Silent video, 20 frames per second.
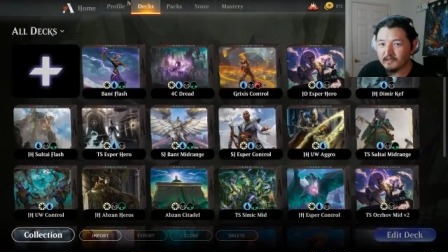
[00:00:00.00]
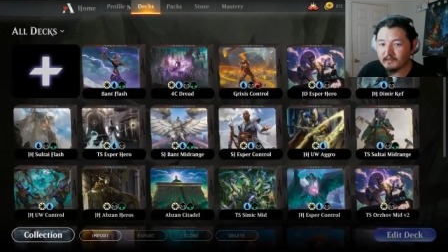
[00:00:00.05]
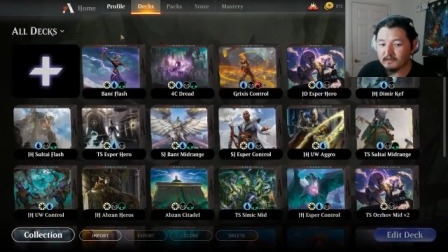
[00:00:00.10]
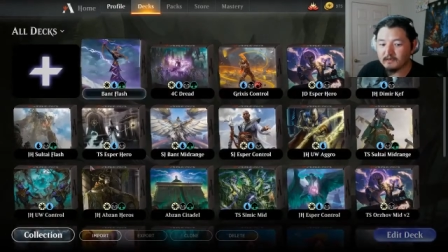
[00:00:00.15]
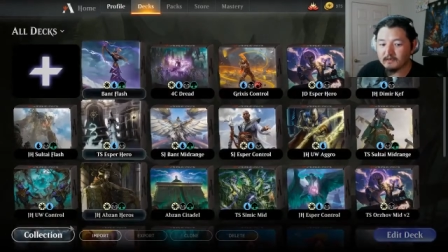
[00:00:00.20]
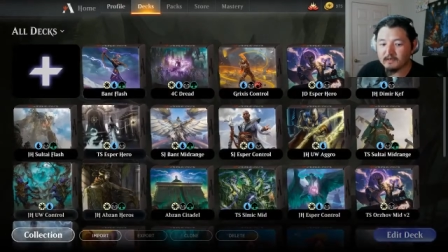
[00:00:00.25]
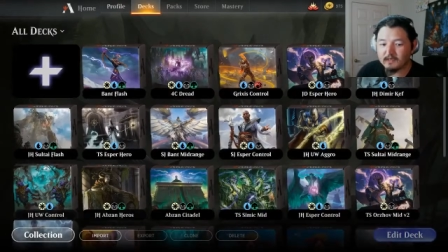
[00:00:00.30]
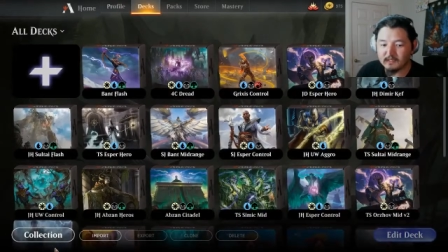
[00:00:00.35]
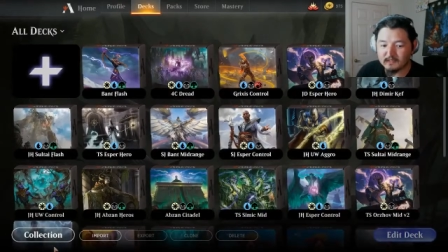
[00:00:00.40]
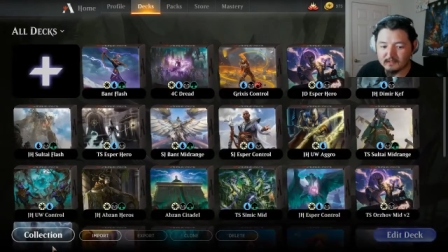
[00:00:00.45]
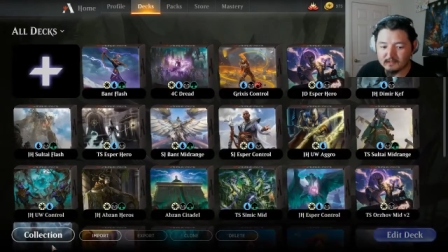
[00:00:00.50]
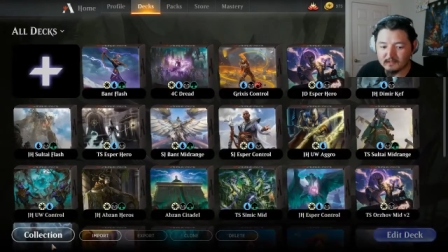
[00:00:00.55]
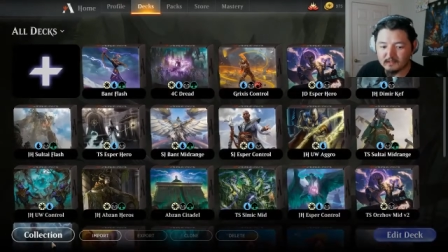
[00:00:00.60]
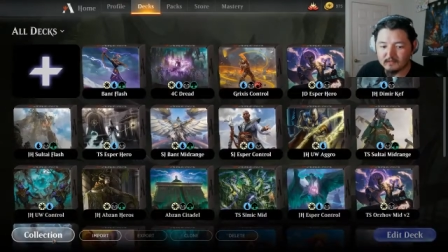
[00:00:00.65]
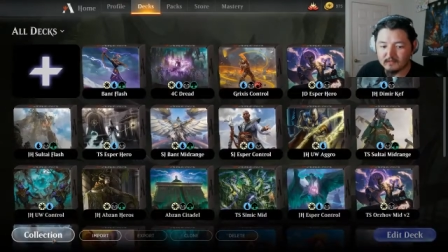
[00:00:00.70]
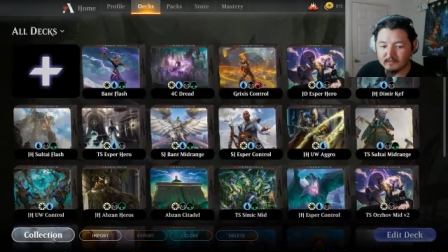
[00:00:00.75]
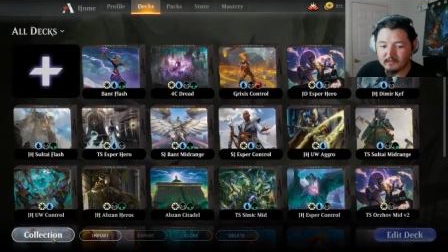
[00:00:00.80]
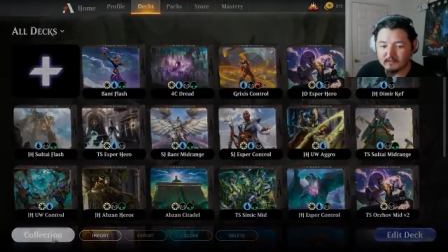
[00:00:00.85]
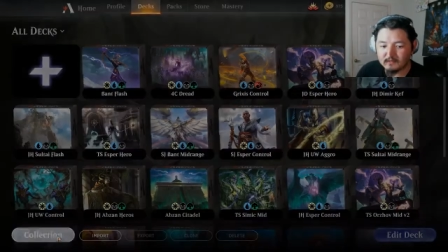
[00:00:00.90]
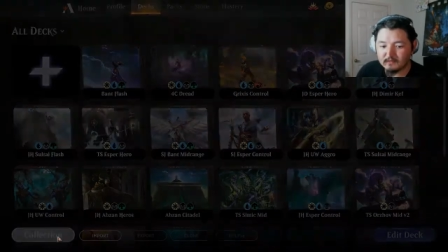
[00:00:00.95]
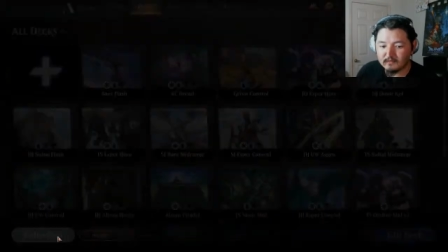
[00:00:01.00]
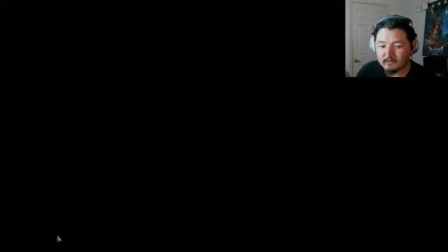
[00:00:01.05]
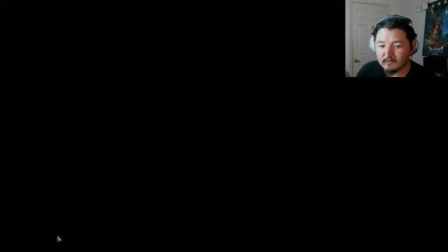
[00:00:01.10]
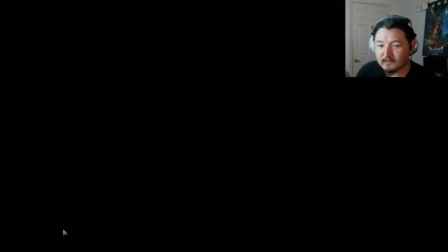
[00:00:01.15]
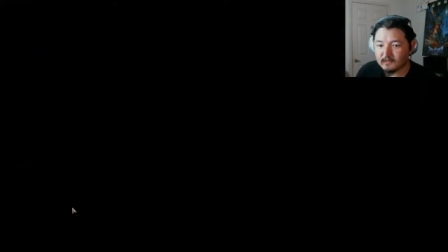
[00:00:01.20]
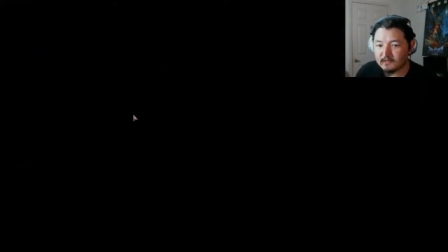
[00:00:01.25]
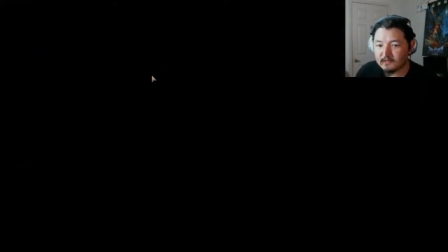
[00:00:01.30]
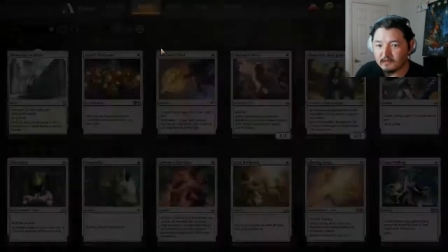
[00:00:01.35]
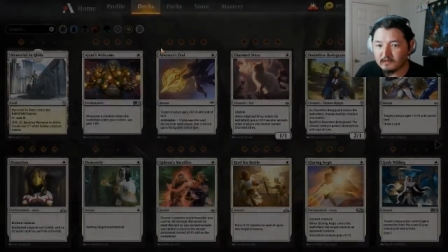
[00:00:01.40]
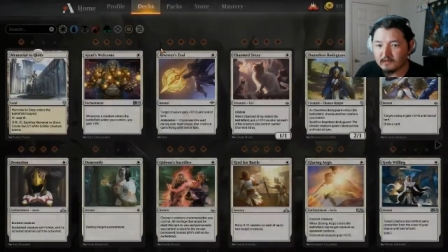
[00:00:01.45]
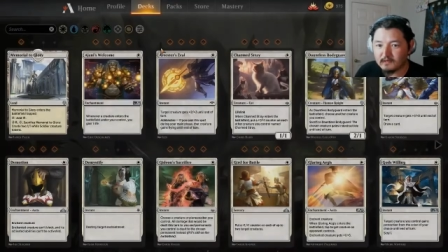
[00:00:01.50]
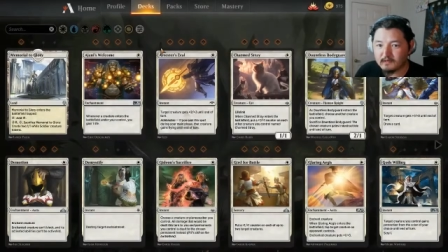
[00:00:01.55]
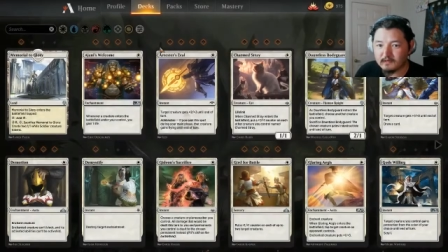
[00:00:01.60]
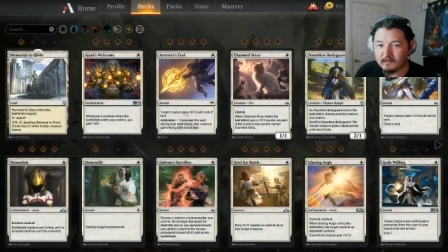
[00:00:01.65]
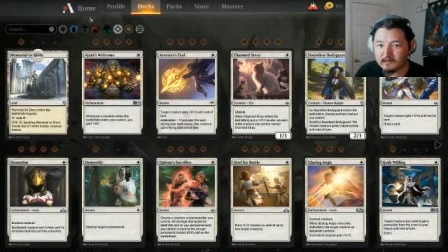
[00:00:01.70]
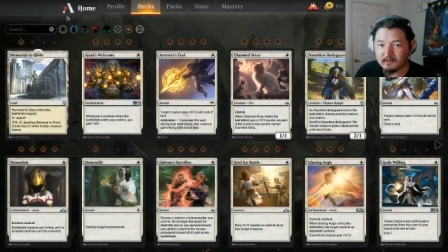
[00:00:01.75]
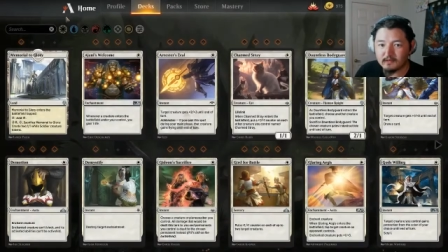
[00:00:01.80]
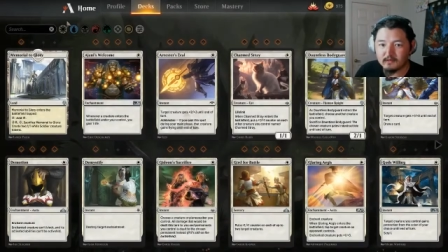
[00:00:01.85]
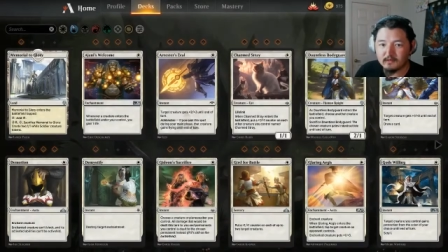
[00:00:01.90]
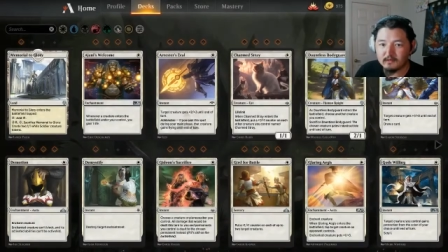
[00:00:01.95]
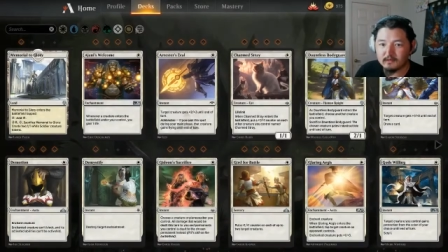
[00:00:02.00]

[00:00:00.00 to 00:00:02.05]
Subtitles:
Alright, so the card